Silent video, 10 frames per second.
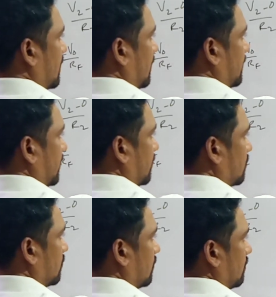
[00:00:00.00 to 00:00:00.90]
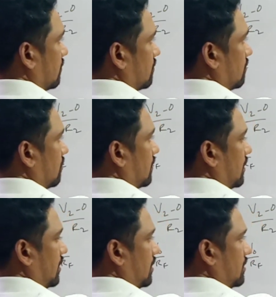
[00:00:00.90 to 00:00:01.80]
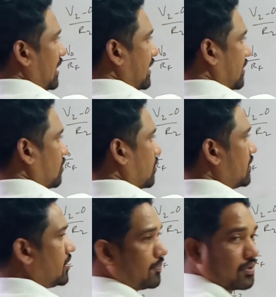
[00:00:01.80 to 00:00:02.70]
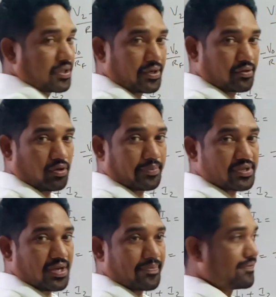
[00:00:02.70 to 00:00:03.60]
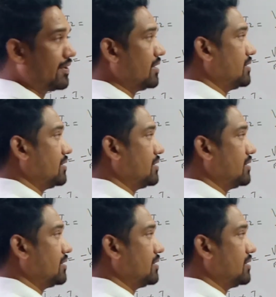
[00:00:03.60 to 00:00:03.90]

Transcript: it cannot go, that cannot be the input current of the operational amplifier,